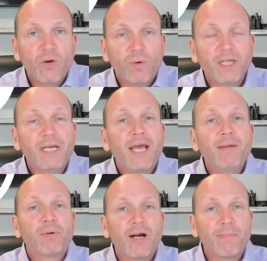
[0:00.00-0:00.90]
Well, an A
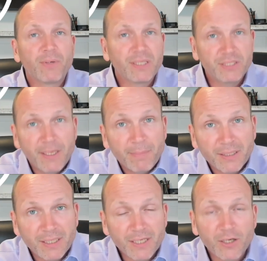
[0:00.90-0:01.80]
property is
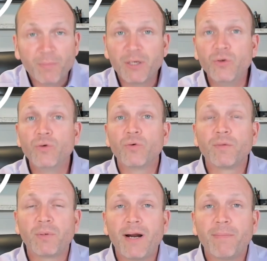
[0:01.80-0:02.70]
typically going to be a newer
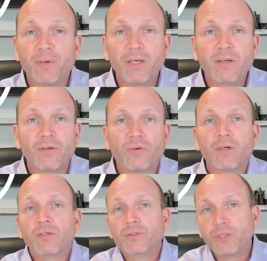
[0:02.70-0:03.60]
property. You're going
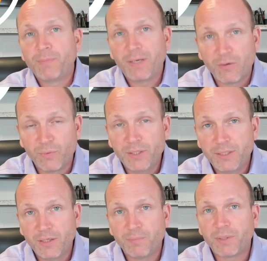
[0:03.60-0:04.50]
to usually pay a
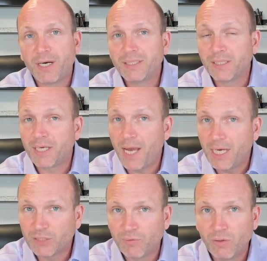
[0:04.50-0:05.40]
retail price. The
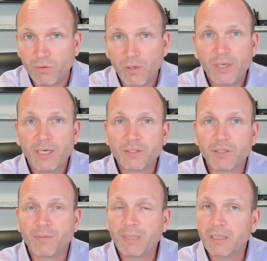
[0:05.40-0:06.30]
cash flow is
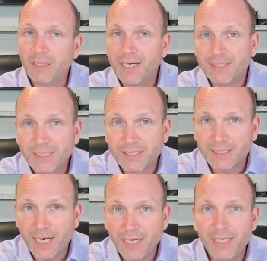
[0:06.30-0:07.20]
going to be less
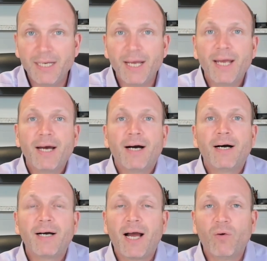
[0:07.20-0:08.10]
exciting.
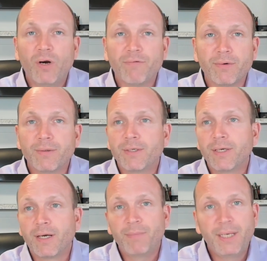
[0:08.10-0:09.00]
However, you
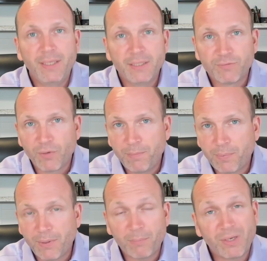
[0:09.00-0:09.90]
got a maintenance-free
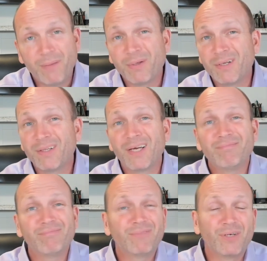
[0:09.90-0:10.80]
property
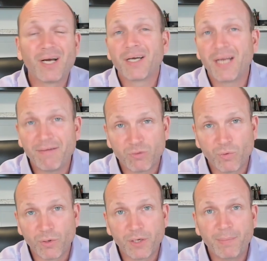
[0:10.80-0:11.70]
that you're not going to have to
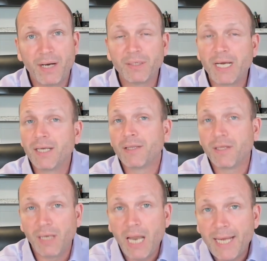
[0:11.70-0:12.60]
worry about. And the
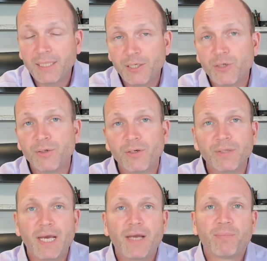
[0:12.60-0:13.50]
likelihood on
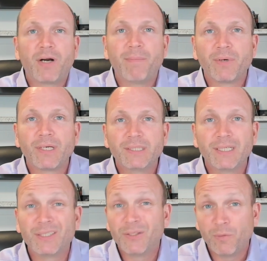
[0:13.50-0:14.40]
the A properties
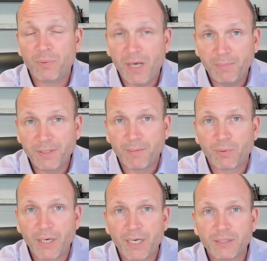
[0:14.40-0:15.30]
is they'll probably
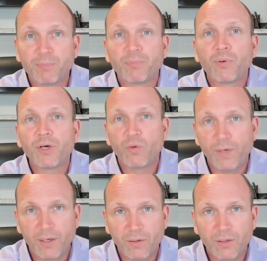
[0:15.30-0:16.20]
appraise pretty
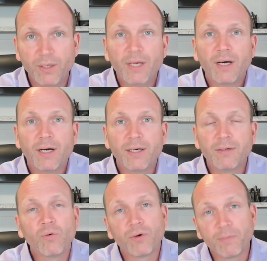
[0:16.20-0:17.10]
well
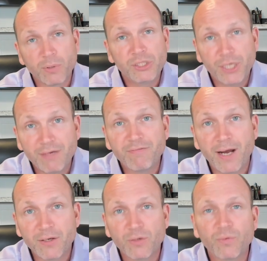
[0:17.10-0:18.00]
or appreciate in
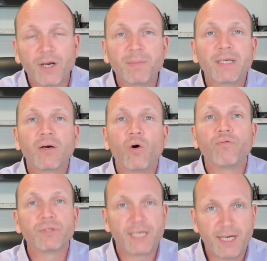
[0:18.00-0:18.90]
value,
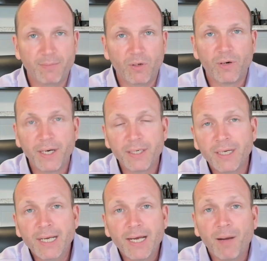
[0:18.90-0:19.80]
over time, all right?
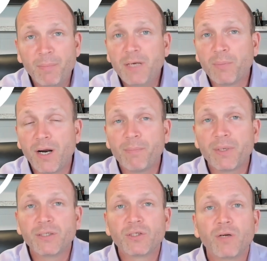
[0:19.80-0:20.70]
A B
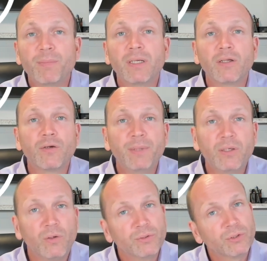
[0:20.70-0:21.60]
property is going to be a little bit
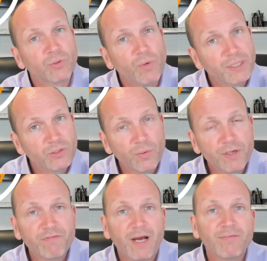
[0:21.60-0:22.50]
older, 20,
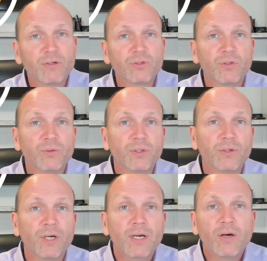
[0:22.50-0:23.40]
25 years
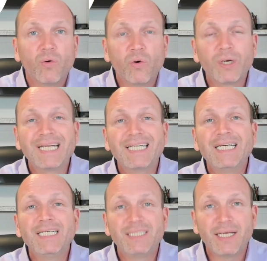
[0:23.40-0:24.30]
older, or at
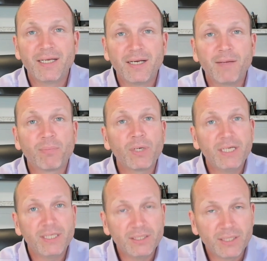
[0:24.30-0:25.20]
least in a pretty
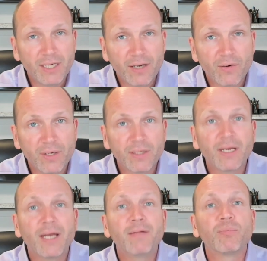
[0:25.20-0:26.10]
decent area
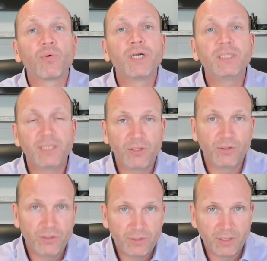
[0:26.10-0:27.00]
and in pretty
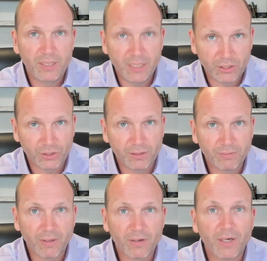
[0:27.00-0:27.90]
good condition,
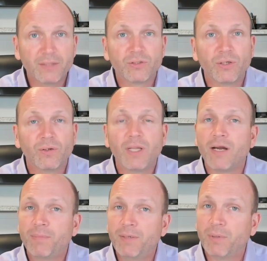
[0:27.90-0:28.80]
all right? So a lot
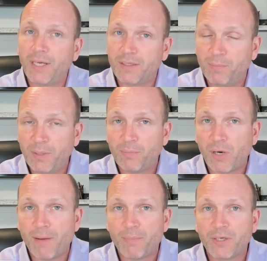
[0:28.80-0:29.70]
of people like the B
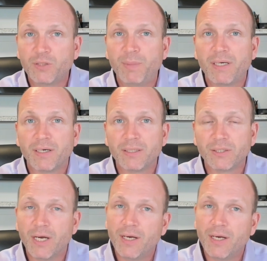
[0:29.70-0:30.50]
properties because